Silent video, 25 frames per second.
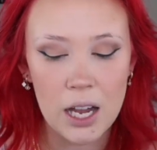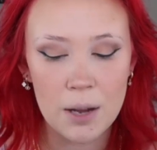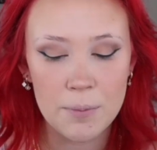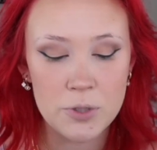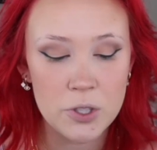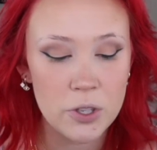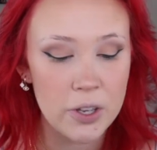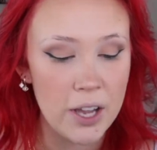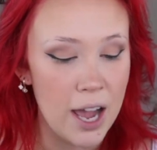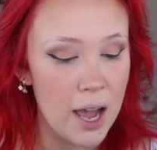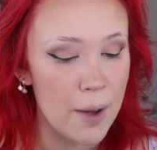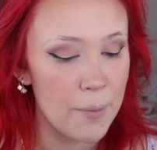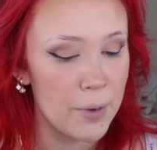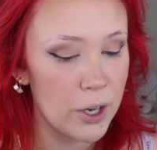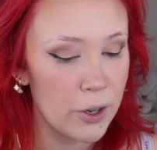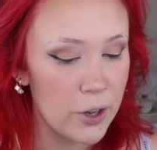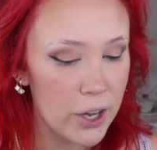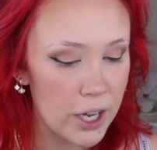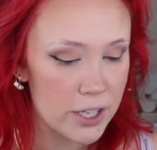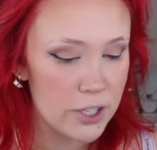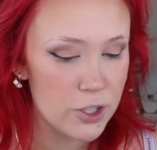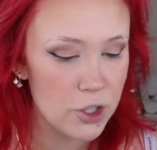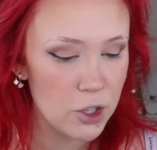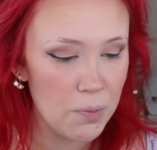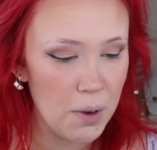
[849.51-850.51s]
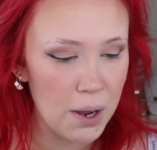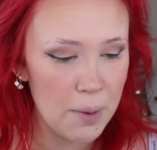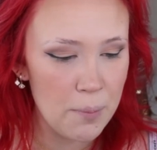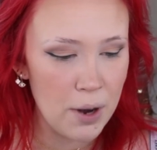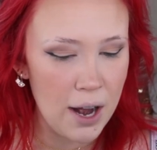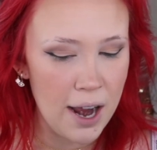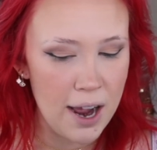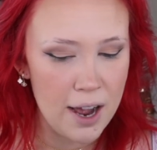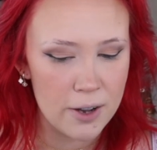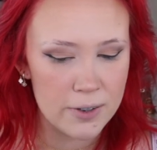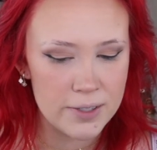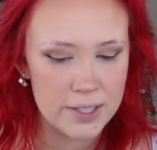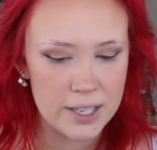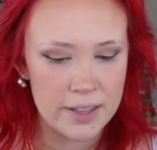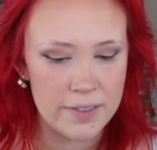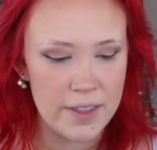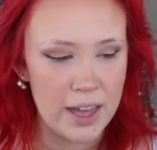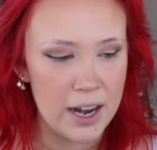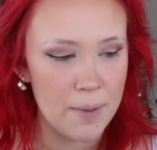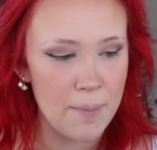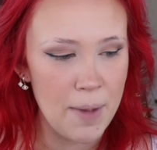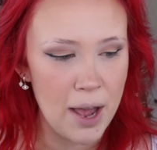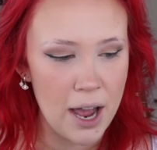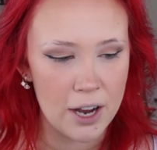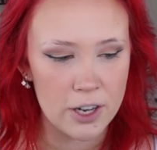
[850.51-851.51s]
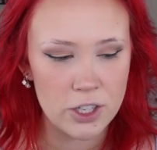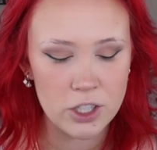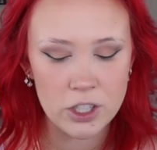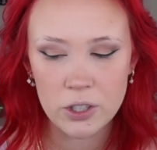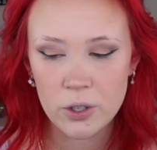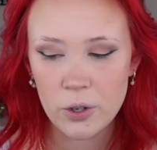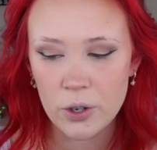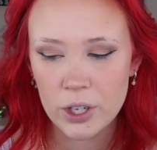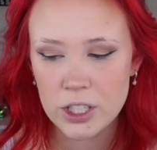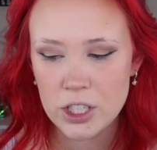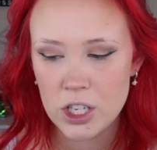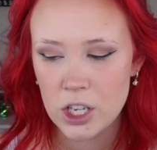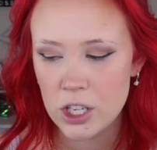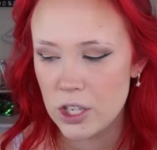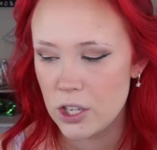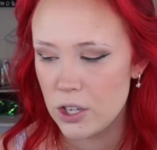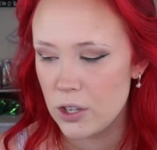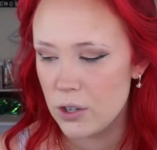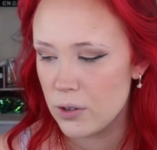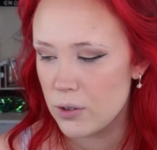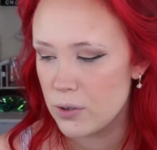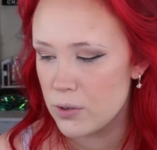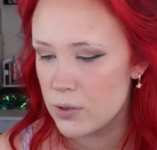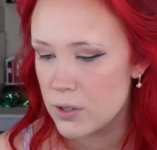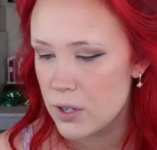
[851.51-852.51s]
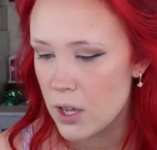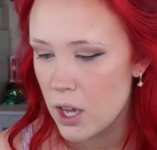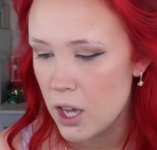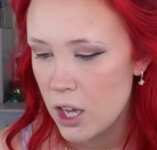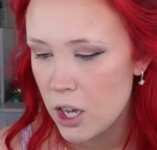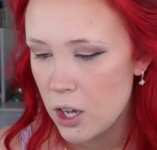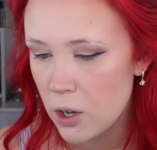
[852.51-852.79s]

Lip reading: So yeah, I'm gonna go ahead and do my brows, and then I'm actually going to use,